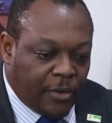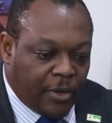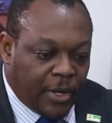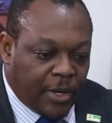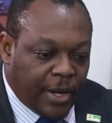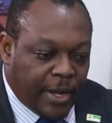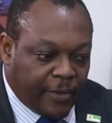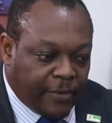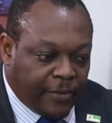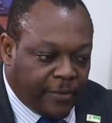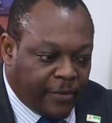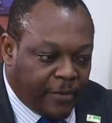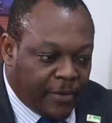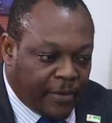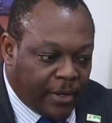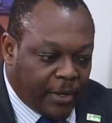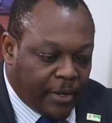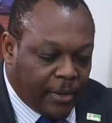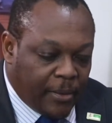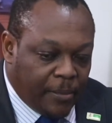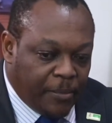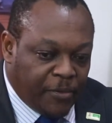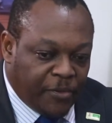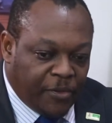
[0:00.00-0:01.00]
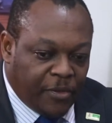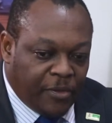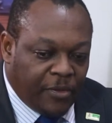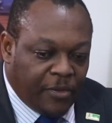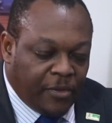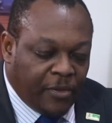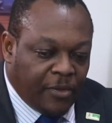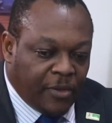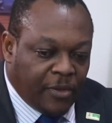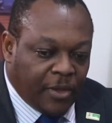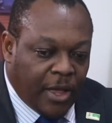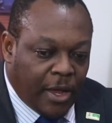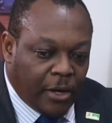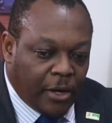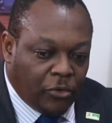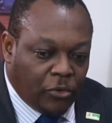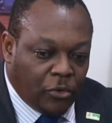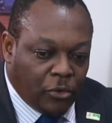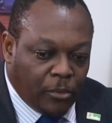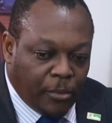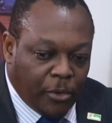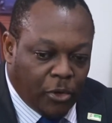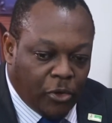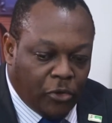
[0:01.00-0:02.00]
that citizens can
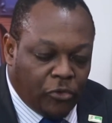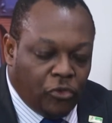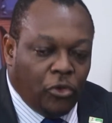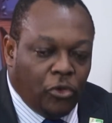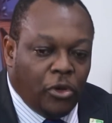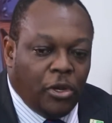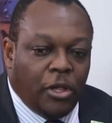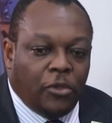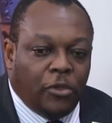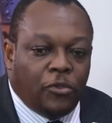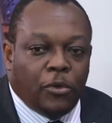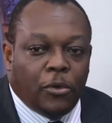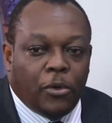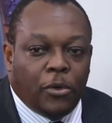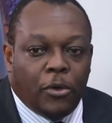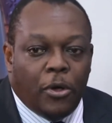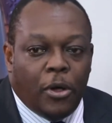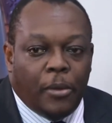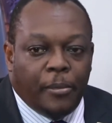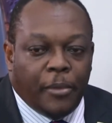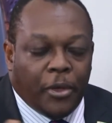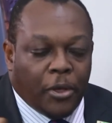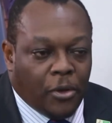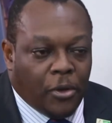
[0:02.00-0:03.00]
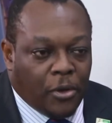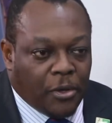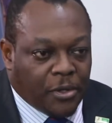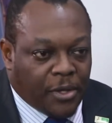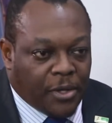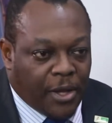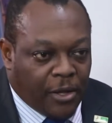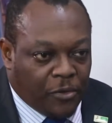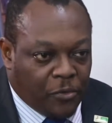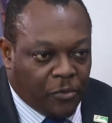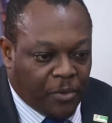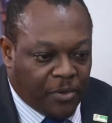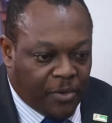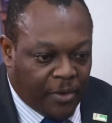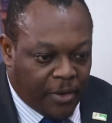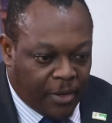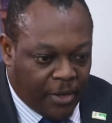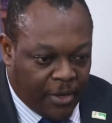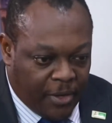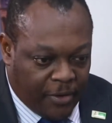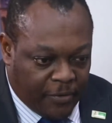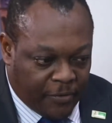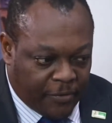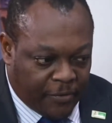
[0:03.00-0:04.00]
do, because you need to come in contact with a
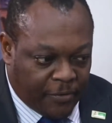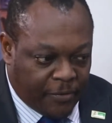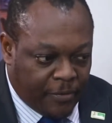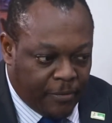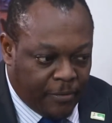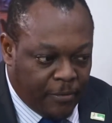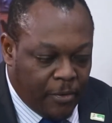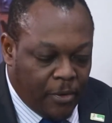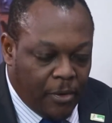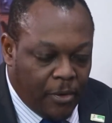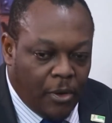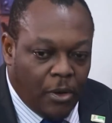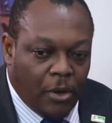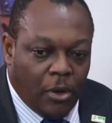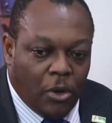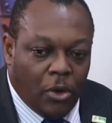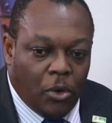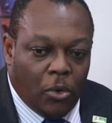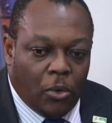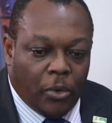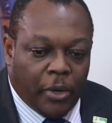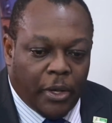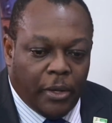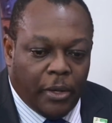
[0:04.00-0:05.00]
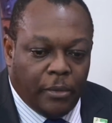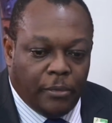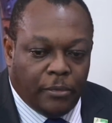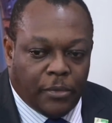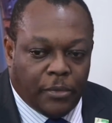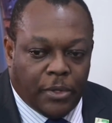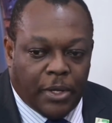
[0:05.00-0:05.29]
case, okay?